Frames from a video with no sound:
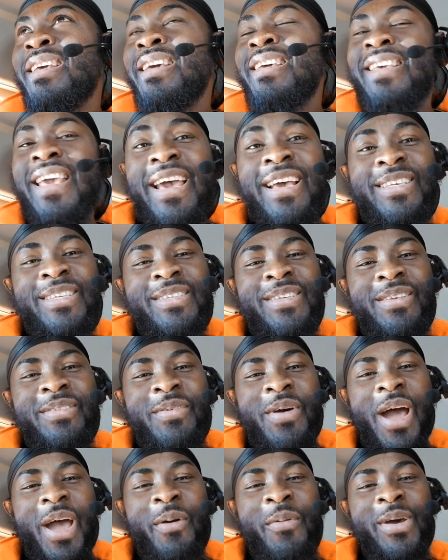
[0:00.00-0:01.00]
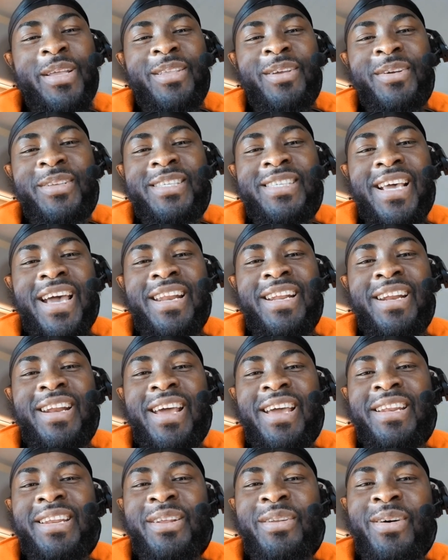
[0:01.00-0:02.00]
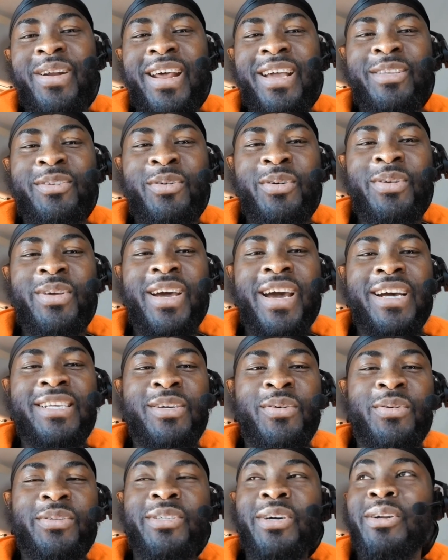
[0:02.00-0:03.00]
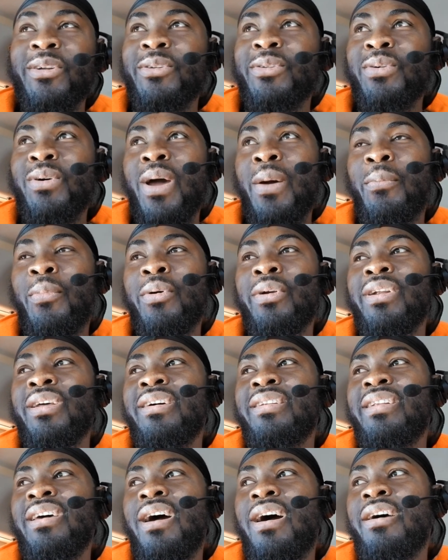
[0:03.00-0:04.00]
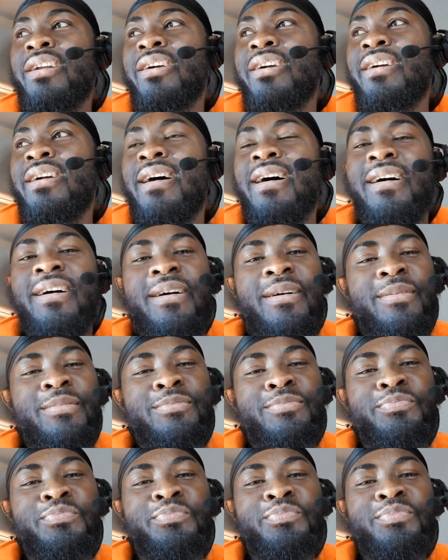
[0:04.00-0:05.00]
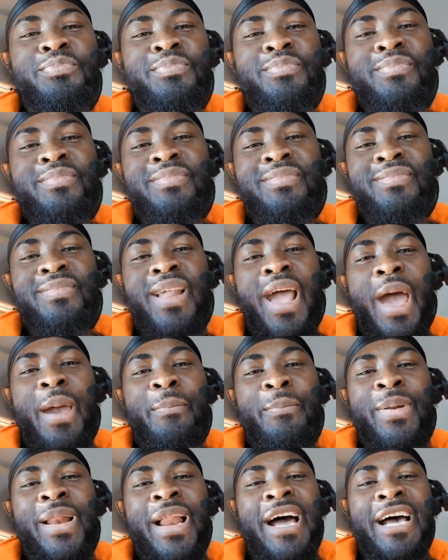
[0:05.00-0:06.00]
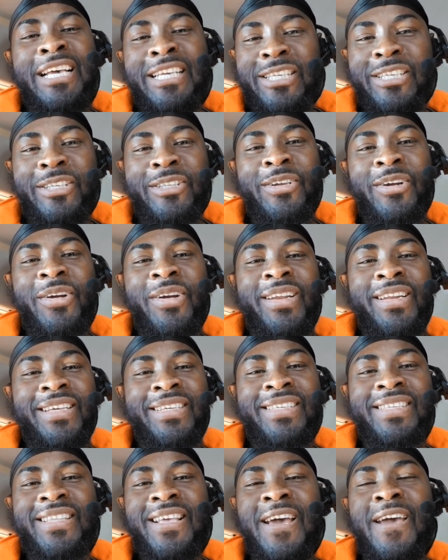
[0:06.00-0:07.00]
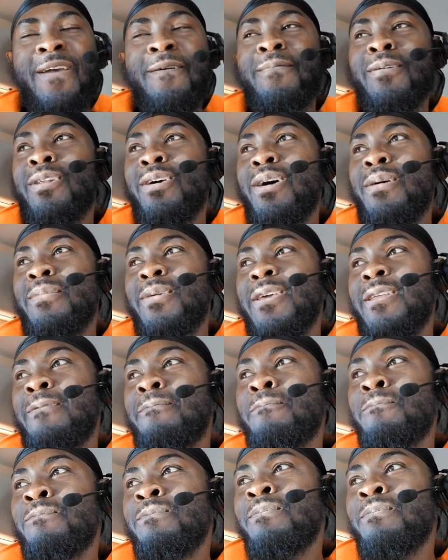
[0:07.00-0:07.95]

Yes, I went outside and I did what I told you guys I was gonna do. I put the, the other, um, I plaster it this time, you know what I mean?